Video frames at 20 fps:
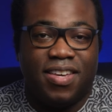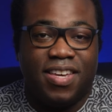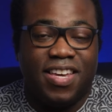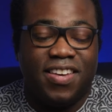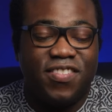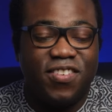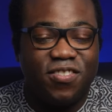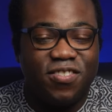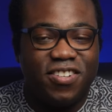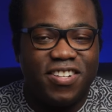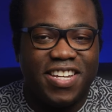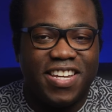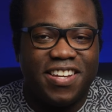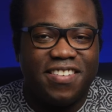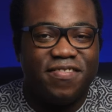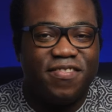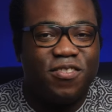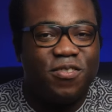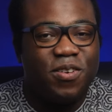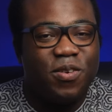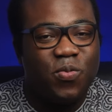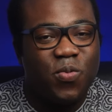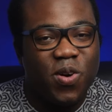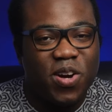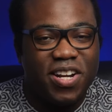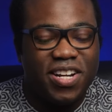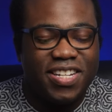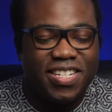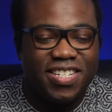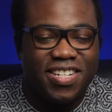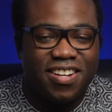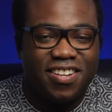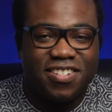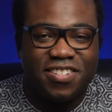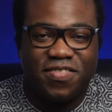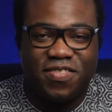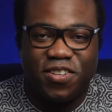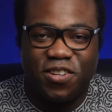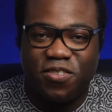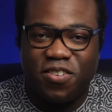If you're looking for a wireless
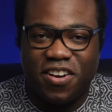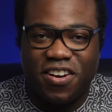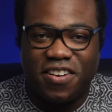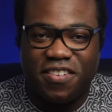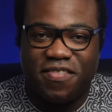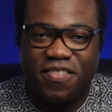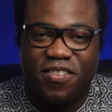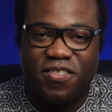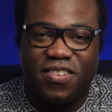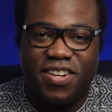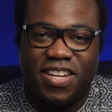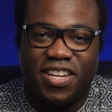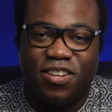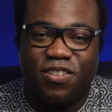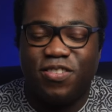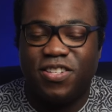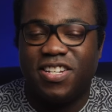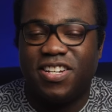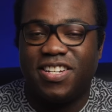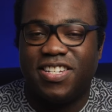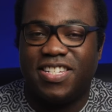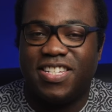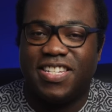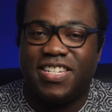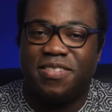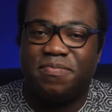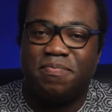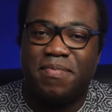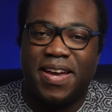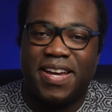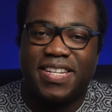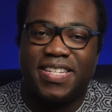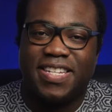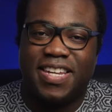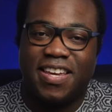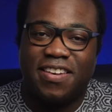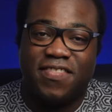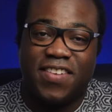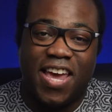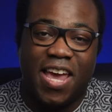charger for your iPhone that utilizes its
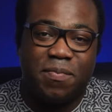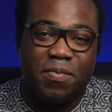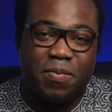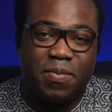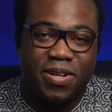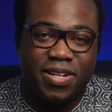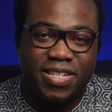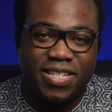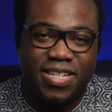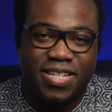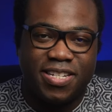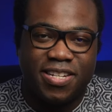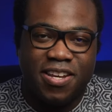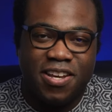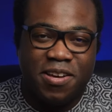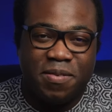MagSafe capabilities,